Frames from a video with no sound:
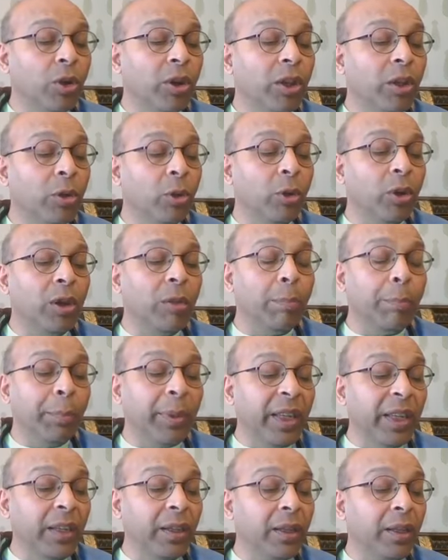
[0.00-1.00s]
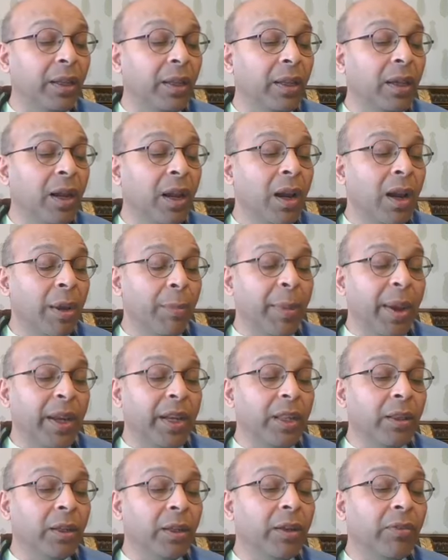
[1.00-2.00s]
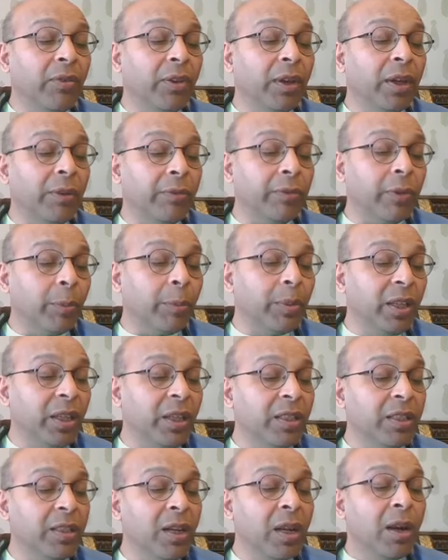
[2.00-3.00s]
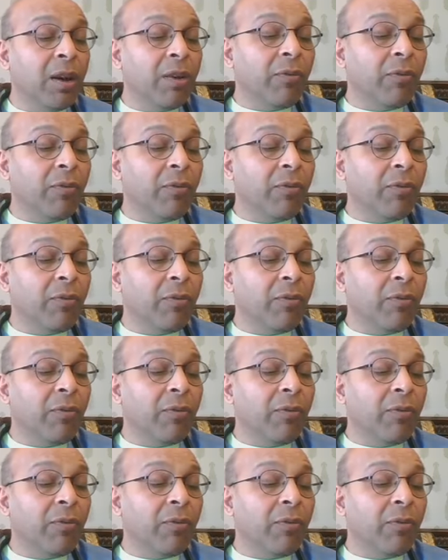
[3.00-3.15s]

including mint tea and many of the different types of teas.